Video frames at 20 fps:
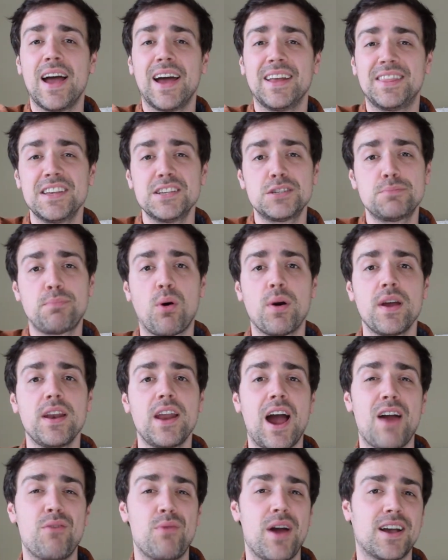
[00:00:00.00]
At this
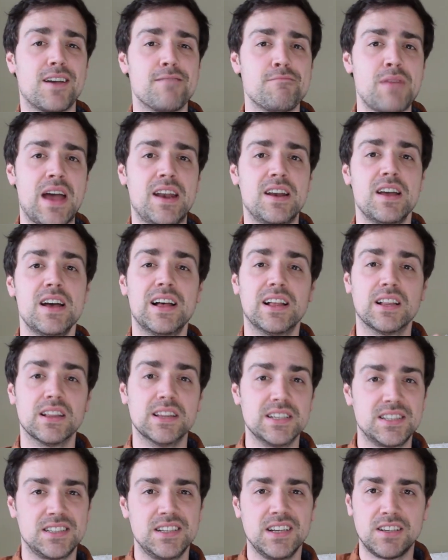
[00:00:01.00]
point, I recommend
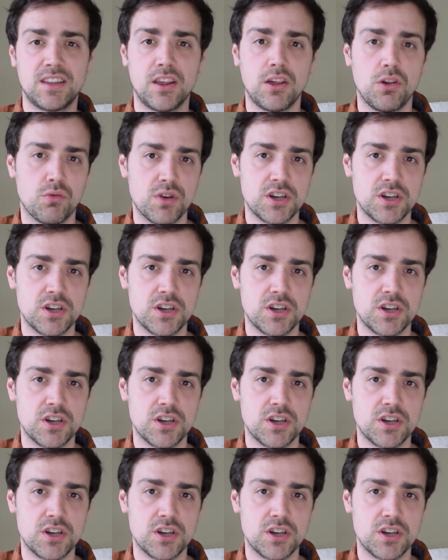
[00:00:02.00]
listening to the